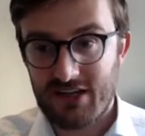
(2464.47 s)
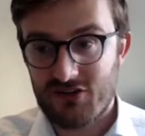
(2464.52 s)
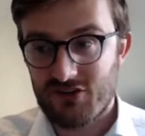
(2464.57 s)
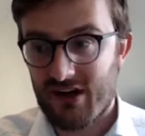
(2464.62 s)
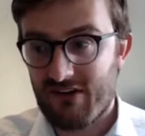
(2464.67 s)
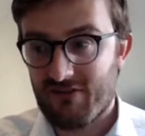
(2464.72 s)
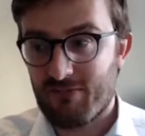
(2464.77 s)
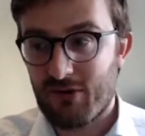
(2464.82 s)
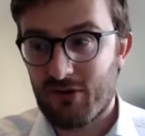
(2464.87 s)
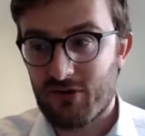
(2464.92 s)
that you'll
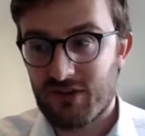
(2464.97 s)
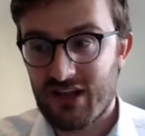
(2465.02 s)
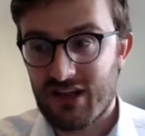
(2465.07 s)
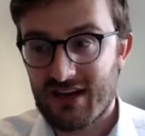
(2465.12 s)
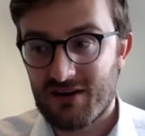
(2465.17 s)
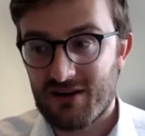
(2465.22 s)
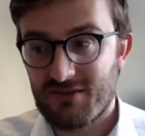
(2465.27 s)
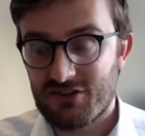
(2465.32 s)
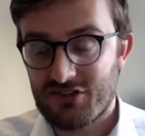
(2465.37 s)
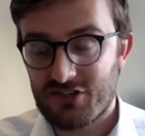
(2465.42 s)
have both
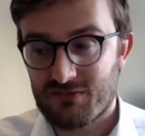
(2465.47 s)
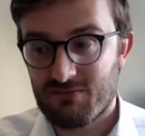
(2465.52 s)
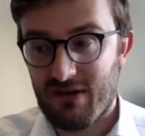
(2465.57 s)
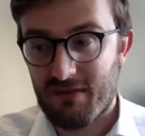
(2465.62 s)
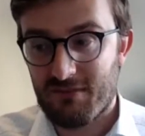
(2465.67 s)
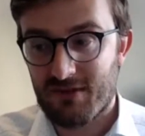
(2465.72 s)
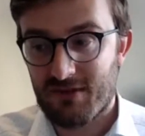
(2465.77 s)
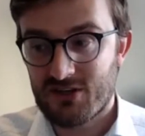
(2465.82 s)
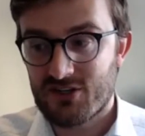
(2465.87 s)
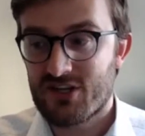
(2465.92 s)
languages
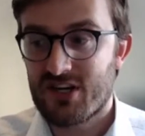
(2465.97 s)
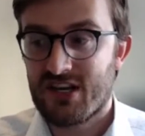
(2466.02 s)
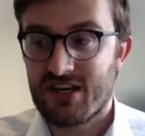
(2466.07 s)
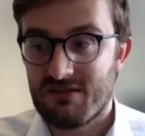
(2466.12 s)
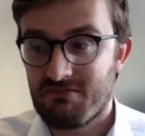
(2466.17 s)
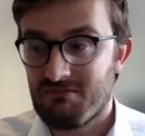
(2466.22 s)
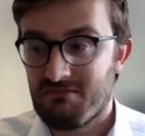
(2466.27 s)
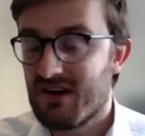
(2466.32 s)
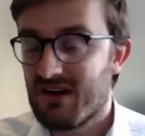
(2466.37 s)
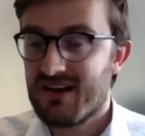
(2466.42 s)
published
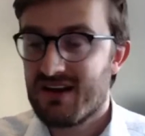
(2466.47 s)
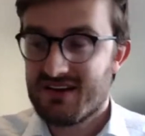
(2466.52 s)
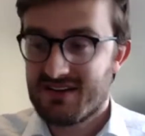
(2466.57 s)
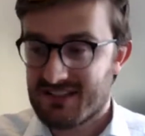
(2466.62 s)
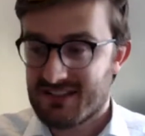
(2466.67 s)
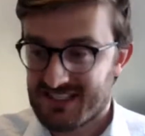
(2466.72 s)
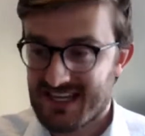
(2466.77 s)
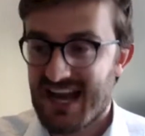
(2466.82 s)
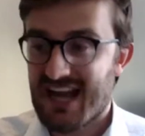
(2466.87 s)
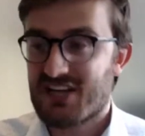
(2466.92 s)
in
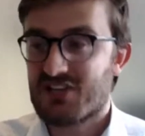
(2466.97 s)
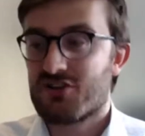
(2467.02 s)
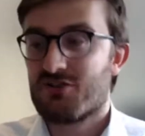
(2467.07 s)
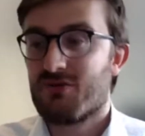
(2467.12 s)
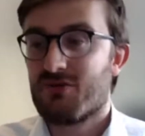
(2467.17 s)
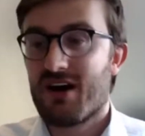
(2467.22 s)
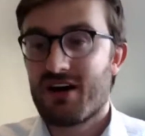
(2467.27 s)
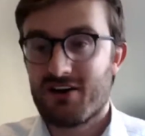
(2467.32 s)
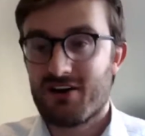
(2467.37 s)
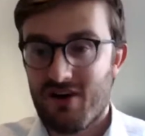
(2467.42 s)

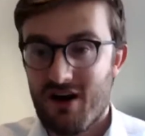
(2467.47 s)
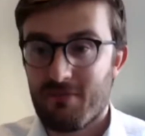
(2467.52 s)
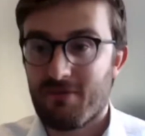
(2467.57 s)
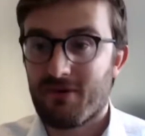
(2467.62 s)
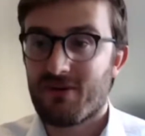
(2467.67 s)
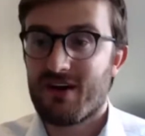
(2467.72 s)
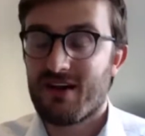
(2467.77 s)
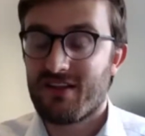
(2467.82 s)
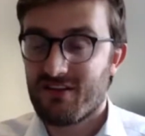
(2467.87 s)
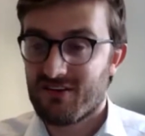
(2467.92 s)
Saskatchewan or
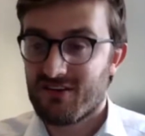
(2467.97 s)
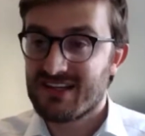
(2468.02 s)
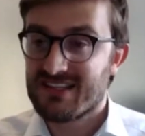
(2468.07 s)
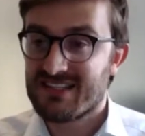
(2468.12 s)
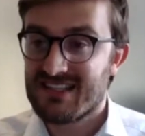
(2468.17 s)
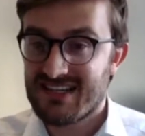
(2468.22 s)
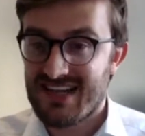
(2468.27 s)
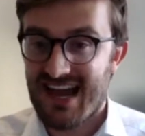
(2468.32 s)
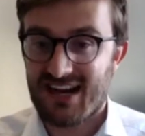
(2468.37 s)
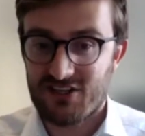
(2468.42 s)
Alberta. There
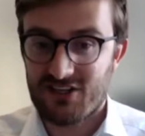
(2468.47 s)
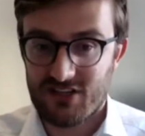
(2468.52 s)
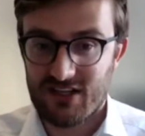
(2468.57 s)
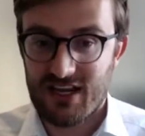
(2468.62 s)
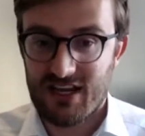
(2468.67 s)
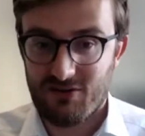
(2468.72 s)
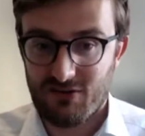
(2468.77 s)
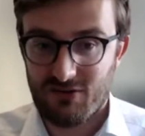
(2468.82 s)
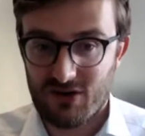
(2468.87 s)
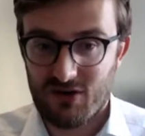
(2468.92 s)
isn't
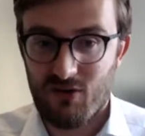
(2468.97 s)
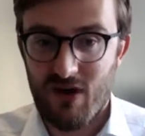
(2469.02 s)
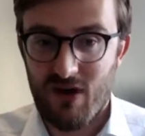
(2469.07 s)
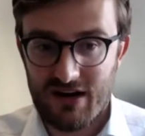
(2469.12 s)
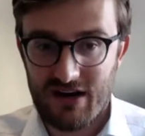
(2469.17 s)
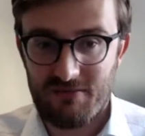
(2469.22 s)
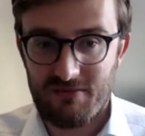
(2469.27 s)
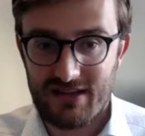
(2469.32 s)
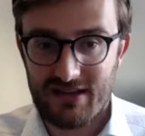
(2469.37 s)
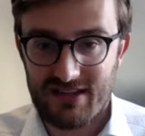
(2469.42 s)
actually a
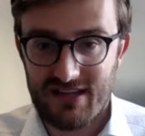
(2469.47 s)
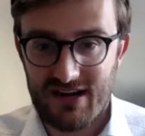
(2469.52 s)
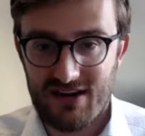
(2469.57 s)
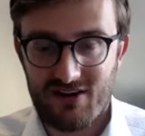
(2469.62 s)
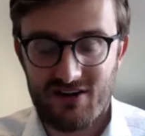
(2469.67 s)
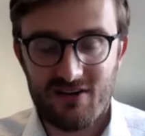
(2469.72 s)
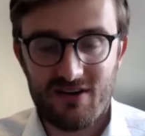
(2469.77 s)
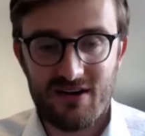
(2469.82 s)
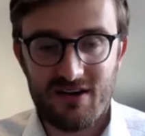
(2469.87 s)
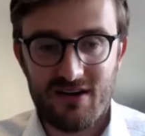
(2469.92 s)
requirement
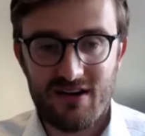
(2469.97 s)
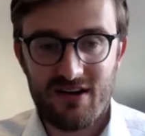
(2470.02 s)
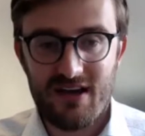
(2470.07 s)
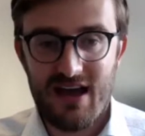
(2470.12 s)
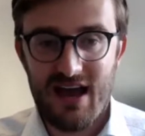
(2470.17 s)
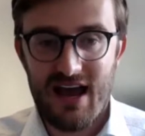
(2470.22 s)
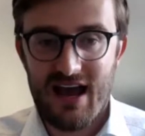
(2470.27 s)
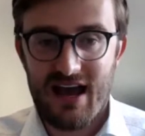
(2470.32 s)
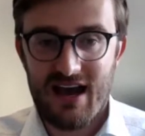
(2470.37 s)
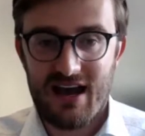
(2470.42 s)
there.
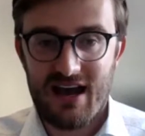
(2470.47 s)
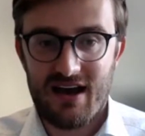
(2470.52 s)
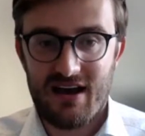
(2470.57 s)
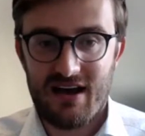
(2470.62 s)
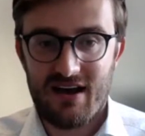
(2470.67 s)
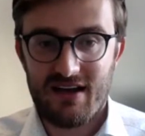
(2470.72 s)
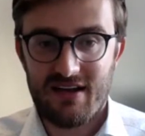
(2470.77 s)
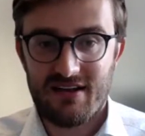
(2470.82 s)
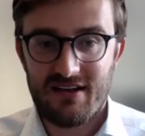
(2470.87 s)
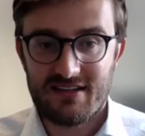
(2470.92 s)

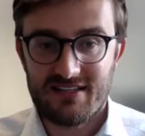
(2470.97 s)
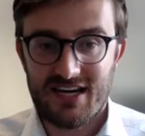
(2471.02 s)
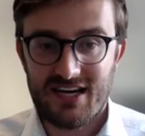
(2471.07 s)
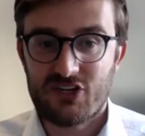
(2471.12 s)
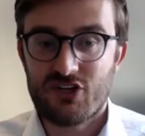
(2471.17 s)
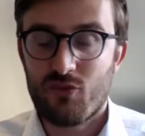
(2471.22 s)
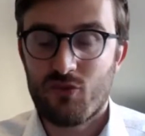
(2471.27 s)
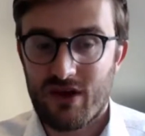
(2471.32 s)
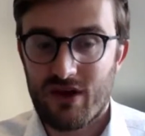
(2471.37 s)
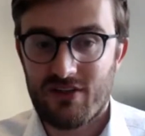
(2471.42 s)

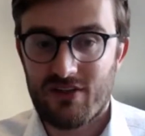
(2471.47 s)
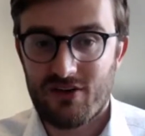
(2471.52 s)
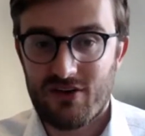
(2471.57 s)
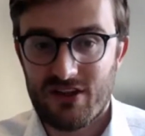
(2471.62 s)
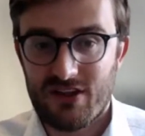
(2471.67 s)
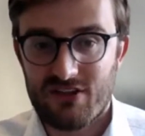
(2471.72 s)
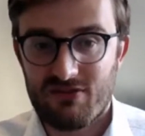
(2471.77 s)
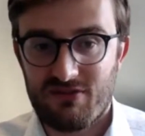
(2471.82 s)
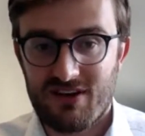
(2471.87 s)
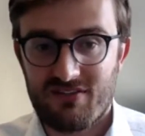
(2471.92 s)
Section
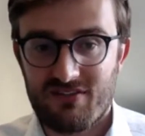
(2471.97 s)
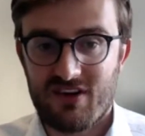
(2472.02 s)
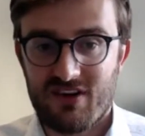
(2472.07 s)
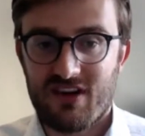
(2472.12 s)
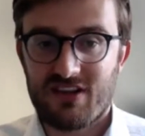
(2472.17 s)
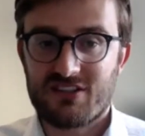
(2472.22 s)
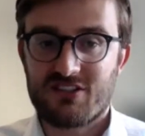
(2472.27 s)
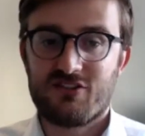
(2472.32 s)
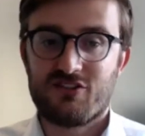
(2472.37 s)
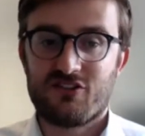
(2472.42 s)
133 of the
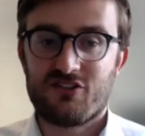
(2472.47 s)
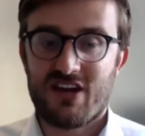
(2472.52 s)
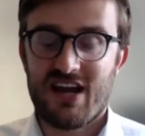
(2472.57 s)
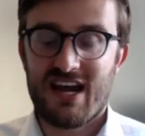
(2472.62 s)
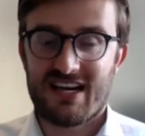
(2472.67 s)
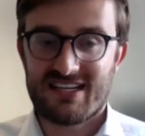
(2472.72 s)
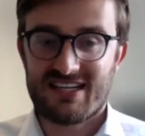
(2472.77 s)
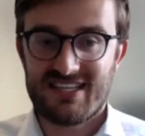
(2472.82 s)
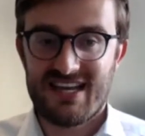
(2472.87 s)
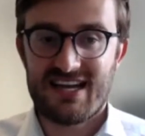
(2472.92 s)
Constitution
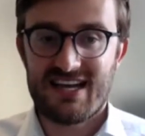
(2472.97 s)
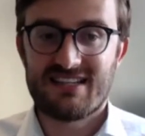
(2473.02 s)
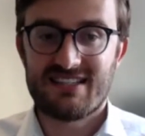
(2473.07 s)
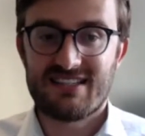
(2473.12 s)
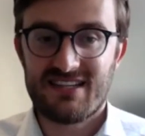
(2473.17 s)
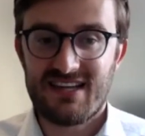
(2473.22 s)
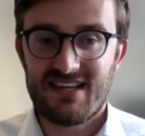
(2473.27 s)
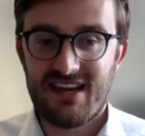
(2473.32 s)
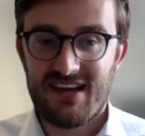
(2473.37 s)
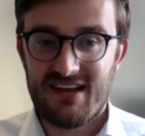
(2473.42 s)
Act says
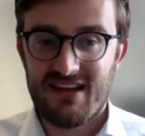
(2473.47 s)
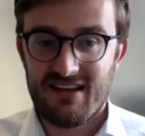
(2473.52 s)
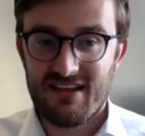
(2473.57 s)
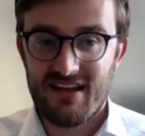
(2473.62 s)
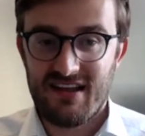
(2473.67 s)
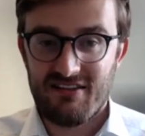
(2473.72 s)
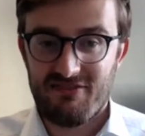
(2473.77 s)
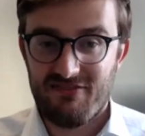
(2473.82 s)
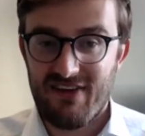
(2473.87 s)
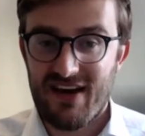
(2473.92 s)

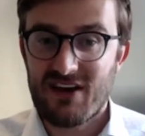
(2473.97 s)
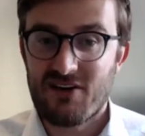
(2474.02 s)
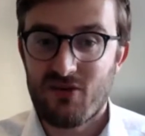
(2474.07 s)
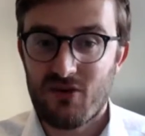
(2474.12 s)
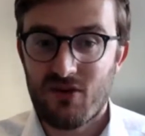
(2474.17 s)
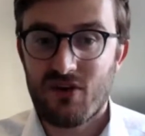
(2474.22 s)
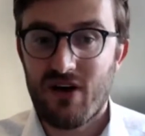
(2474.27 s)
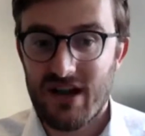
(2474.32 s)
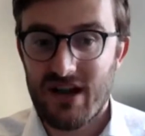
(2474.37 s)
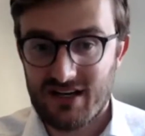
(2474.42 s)

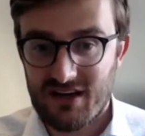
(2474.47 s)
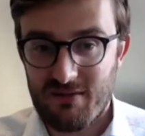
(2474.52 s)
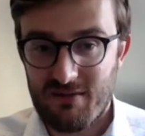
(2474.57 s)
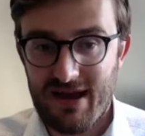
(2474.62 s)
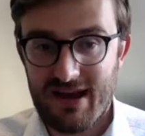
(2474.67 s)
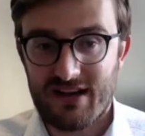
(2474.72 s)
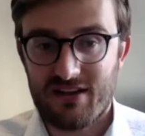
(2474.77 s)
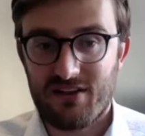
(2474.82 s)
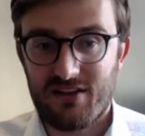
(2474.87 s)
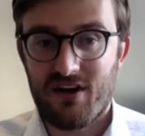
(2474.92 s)
federal and
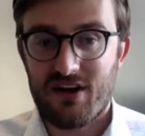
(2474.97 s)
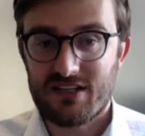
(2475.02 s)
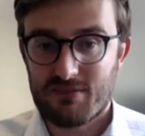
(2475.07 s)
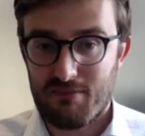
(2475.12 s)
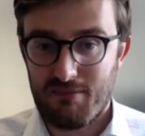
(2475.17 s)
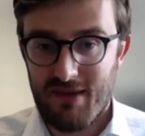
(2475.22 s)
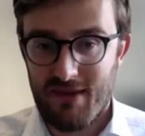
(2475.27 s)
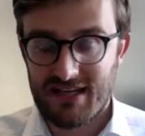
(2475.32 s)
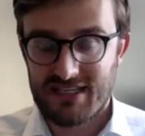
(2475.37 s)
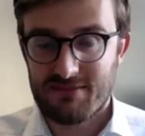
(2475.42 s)
Quebec laws
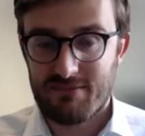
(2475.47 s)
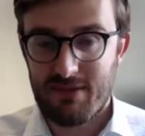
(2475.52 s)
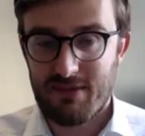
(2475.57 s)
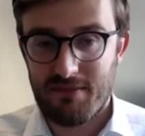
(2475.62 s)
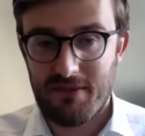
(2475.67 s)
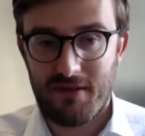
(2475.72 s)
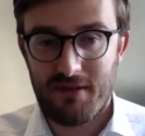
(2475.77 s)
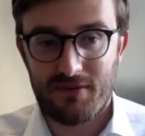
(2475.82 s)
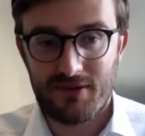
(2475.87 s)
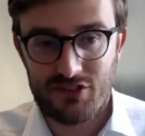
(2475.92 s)
must be
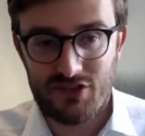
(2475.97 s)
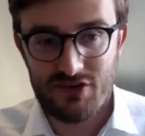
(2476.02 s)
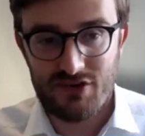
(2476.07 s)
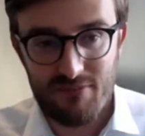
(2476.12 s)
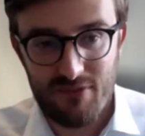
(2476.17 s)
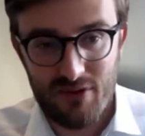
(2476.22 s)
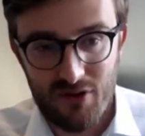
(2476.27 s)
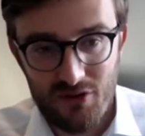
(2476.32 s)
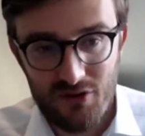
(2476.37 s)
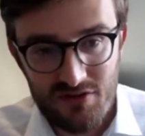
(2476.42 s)
published in
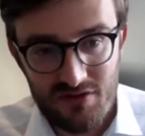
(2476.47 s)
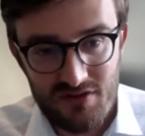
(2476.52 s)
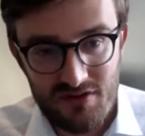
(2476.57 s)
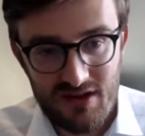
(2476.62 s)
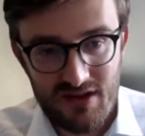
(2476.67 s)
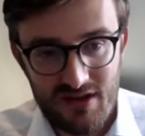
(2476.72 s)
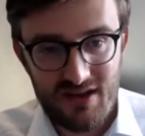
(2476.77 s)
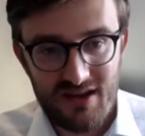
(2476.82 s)
both.